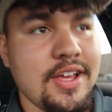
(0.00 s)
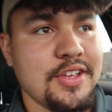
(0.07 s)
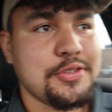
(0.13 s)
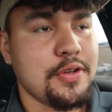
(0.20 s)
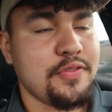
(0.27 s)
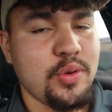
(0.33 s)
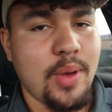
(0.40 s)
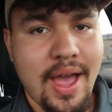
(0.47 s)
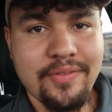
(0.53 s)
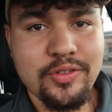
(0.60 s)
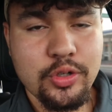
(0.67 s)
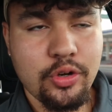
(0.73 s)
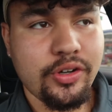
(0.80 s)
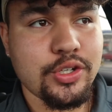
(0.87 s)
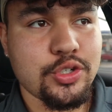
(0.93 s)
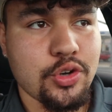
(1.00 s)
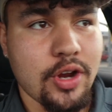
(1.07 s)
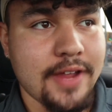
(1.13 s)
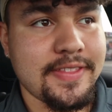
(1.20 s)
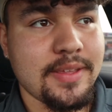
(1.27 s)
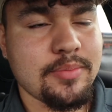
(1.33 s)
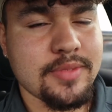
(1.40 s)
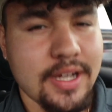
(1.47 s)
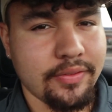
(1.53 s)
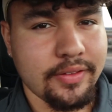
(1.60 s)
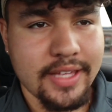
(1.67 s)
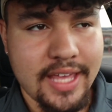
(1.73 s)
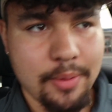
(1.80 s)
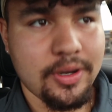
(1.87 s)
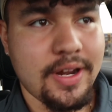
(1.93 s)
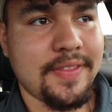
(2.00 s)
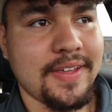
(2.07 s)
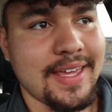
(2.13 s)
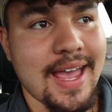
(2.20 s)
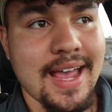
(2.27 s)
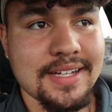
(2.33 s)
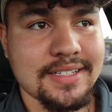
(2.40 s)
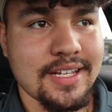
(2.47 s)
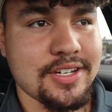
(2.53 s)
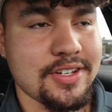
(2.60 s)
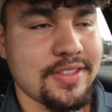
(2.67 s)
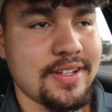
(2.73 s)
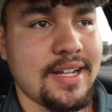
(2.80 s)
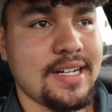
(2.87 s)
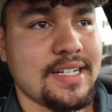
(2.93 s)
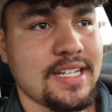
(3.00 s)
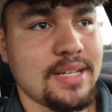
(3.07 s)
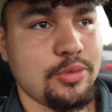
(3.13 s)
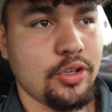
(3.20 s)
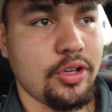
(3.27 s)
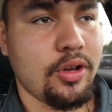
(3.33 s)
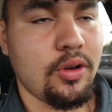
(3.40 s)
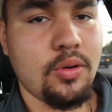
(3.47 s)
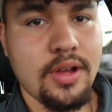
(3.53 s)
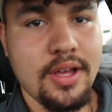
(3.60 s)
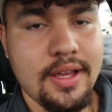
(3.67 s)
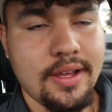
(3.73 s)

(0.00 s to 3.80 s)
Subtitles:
So if you haven't already tried them, definitely get one at the gas station the next time you go,